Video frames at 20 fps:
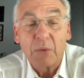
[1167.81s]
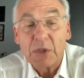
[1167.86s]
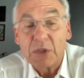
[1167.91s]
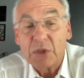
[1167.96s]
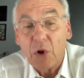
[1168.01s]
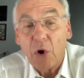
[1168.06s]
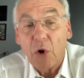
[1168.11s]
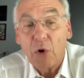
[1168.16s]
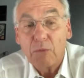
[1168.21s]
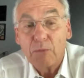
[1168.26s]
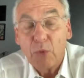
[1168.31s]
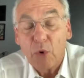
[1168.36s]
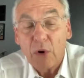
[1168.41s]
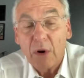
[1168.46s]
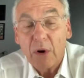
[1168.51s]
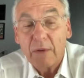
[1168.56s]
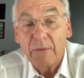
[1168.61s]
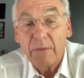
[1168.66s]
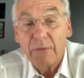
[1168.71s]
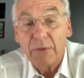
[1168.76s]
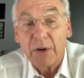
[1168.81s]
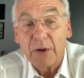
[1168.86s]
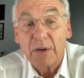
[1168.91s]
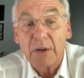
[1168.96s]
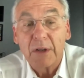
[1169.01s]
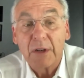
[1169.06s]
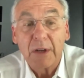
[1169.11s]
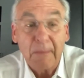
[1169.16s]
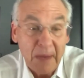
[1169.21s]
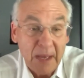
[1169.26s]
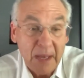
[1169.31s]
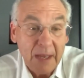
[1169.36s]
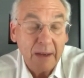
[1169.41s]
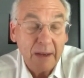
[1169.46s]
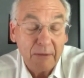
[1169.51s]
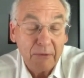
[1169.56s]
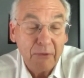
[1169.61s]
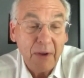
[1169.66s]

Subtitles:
was known more for comedic